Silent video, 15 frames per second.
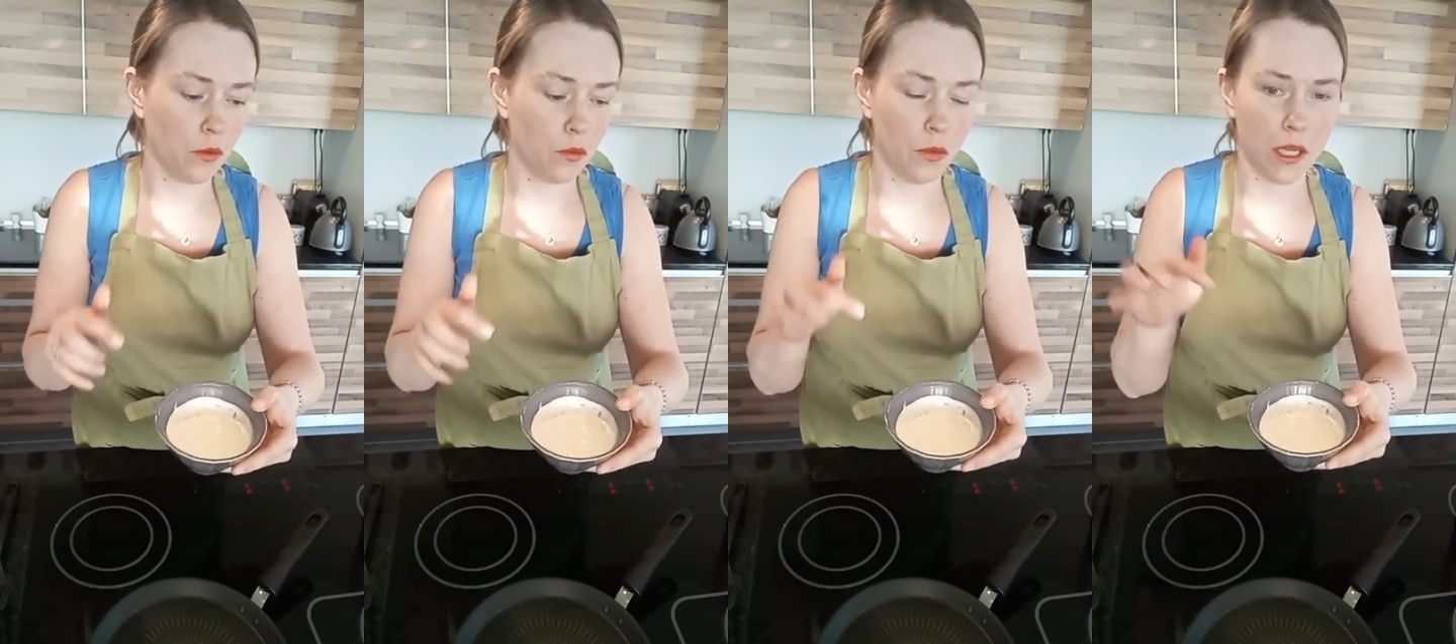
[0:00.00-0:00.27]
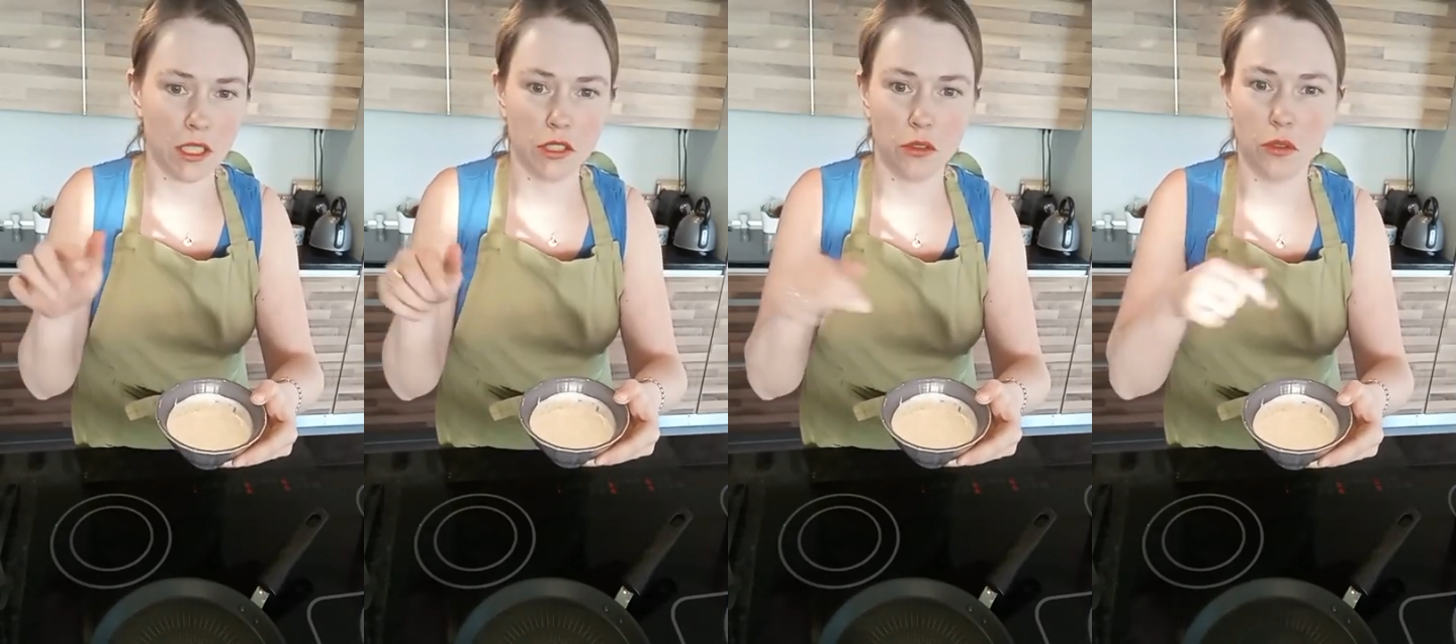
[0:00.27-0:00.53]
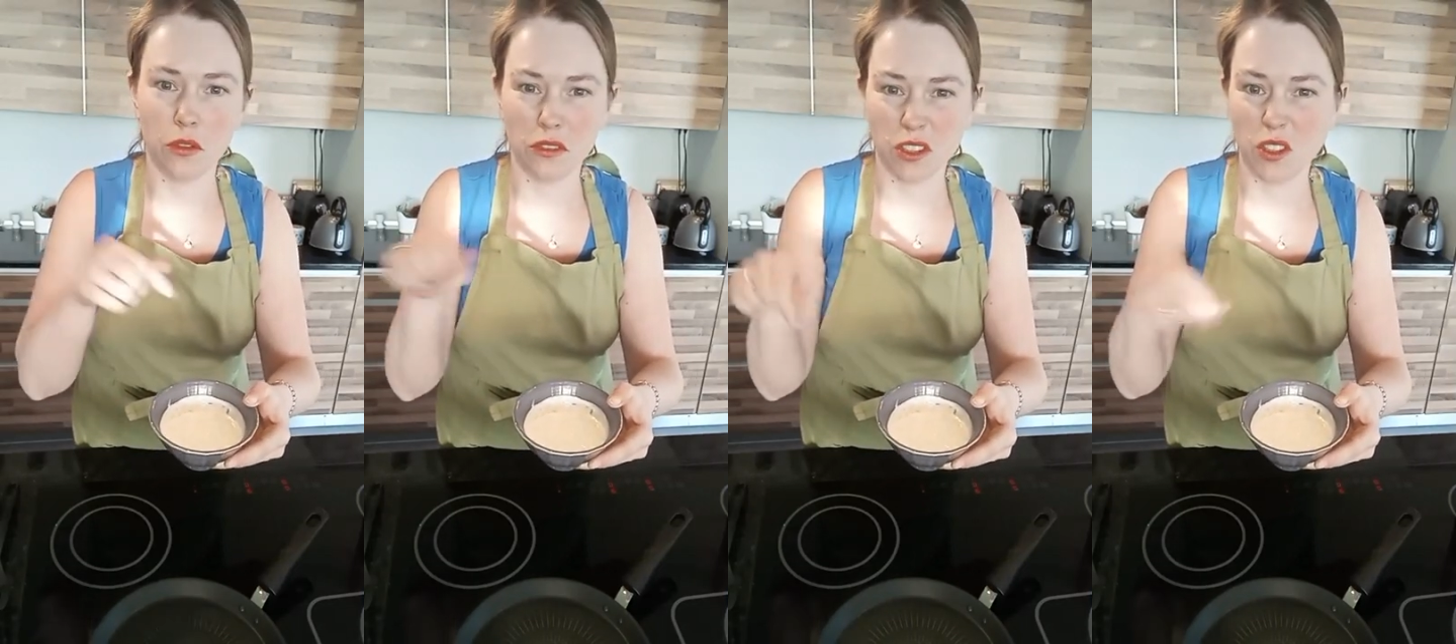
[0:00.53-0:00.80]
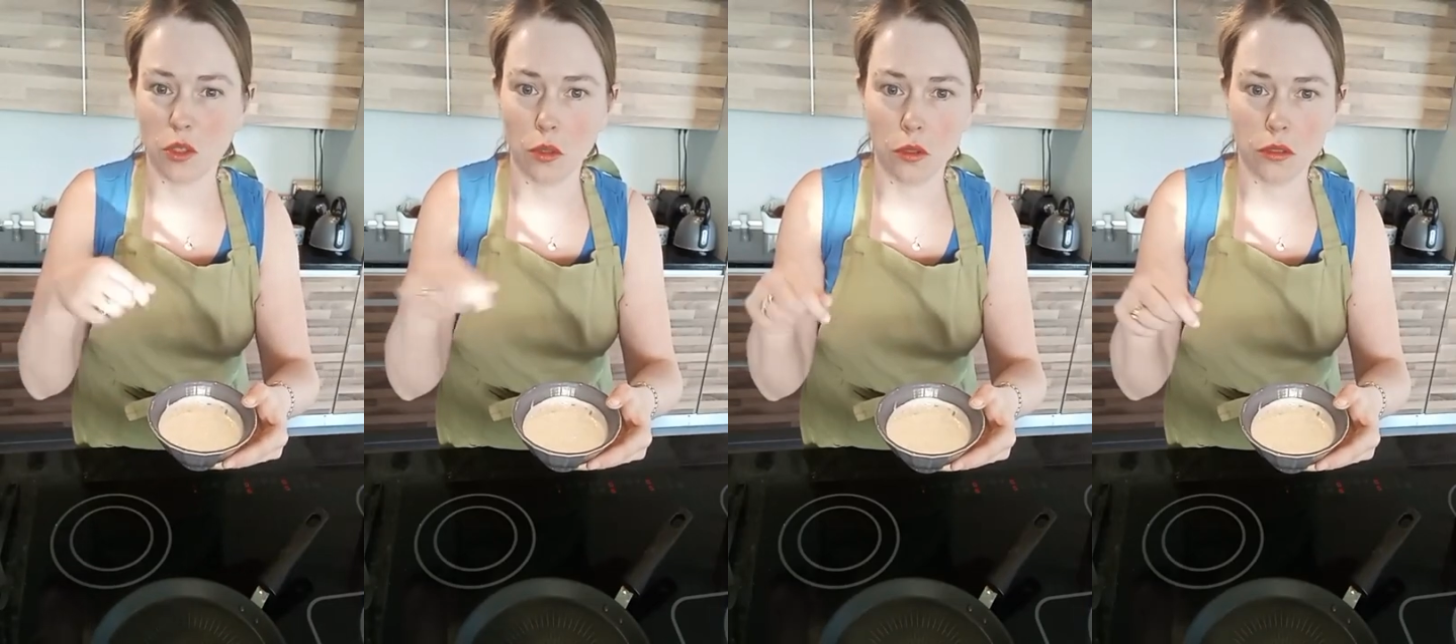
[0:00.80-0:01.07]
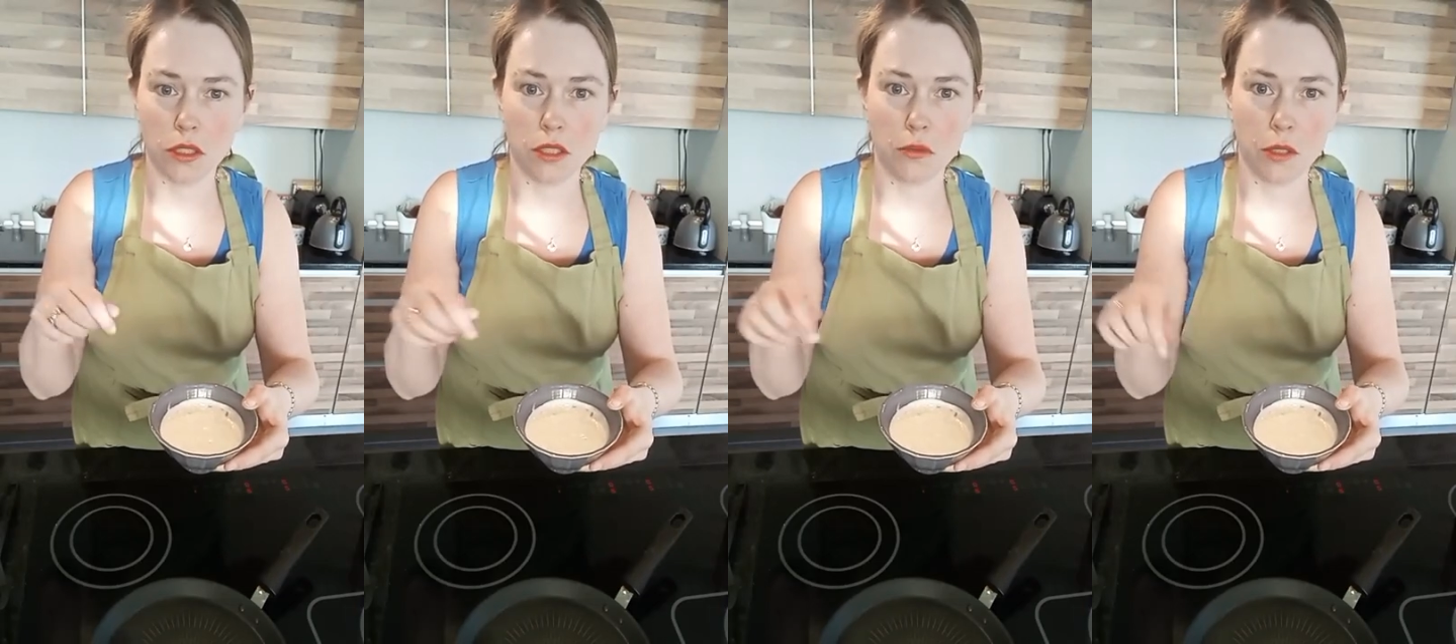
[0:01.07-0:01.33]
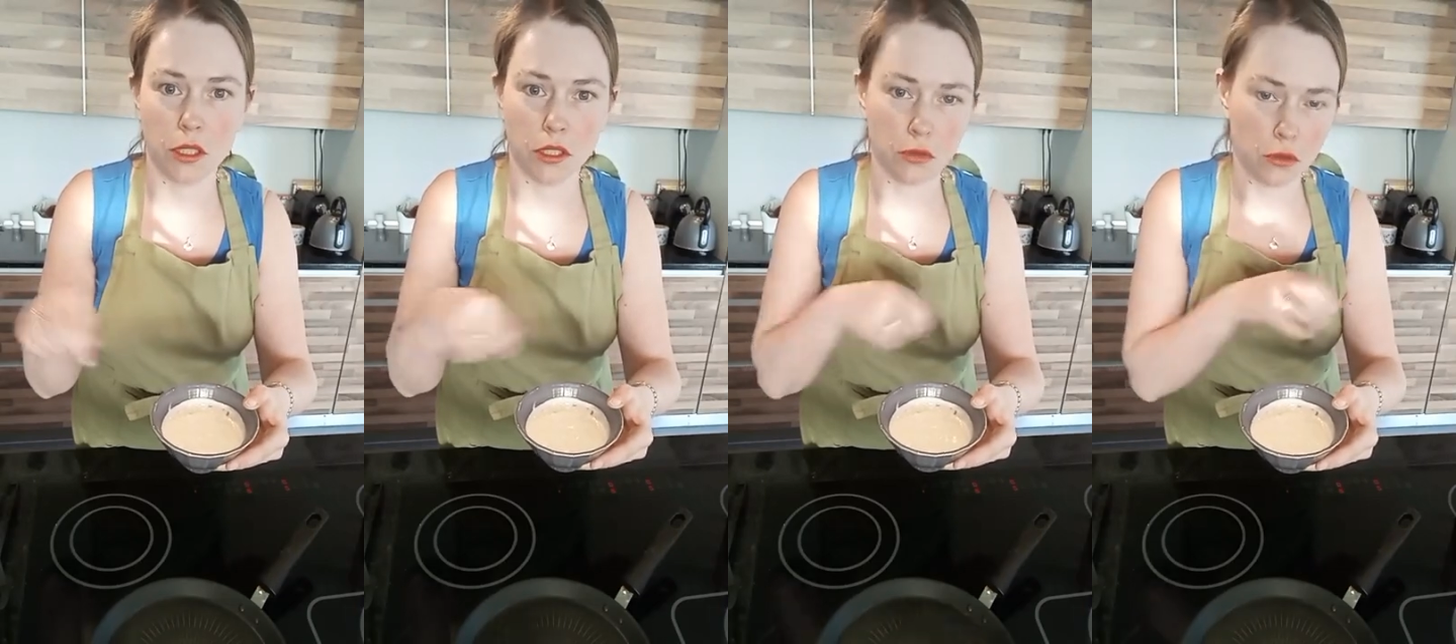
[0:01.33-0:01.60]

which or sauce, which